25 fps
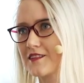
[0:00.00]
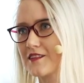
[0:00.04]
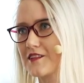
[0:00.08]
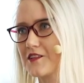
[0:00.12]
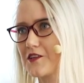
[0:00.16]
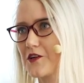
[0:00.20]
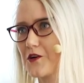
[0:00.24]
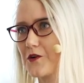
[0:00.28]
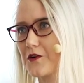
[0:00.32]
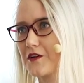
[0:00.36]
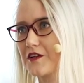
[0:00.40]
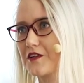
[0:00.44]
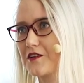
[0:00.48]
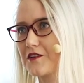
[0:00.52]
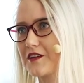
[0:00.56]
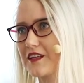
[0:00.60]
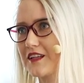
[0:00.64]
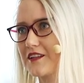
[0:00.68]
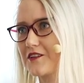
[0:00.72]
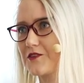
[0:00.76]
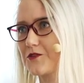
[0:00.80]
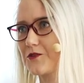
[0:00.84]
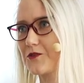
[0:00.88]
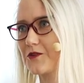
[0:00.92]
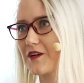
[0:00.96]
you
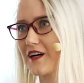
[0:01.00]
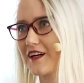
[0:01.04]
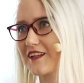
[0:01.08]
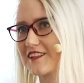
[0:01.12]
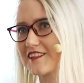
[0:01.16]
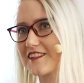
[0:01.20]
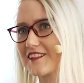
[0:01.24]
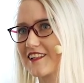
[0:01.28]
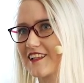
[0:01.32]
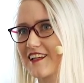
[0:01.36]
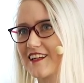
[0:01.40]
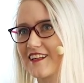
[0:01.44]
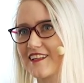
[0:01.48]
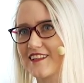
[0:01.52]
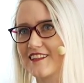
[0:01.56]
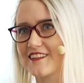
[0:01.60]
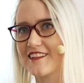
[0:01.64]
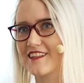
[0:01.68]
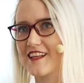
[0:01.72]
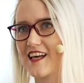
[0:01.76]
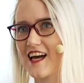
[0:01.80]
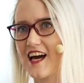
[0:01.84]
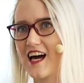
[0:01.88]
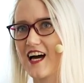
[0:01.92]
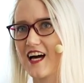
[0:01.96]
need to actually
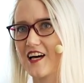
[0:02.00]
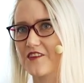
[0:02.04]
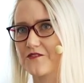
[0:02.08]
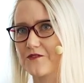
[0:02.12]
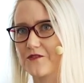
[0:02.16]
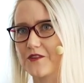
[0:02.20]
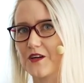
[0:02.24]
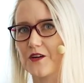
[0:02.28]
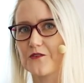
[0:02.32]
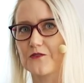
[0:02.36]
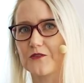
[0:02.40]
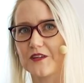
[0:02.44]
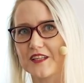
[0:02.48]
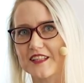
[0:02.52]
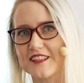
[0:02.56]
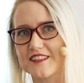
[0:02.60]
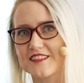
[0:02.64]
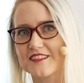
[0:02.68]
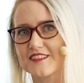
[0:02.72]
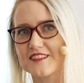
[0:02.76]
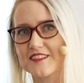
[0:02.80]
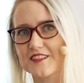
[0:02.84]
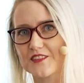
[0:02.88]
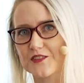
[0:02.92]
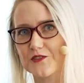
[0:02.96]
have a
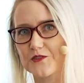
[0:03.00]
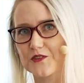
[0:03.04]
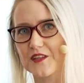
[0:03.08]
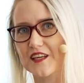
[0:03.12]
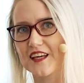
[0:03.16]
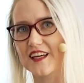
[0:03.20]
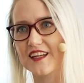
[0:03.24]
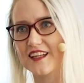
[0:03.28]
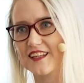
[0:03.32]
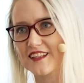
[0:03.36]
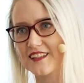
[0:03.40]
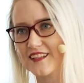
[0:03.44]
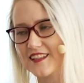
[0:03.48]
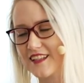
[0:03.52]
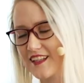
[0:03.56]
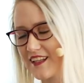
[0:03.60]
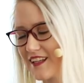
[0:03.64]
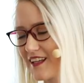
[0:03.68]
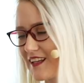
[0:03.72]
reason to get in. And